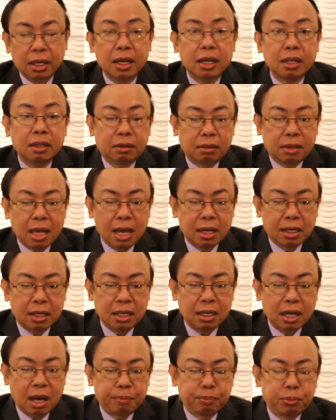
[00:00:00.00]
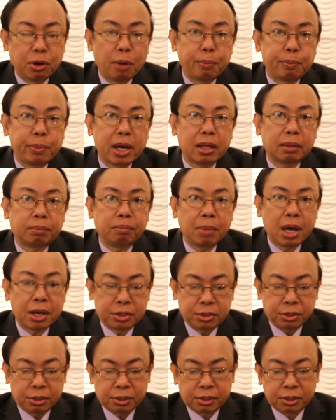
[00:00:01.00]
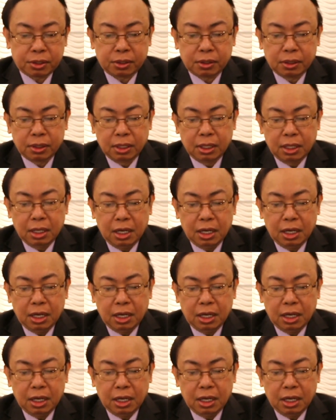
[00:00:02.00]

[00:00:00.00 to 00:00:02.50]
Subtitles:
in taking appropriate measures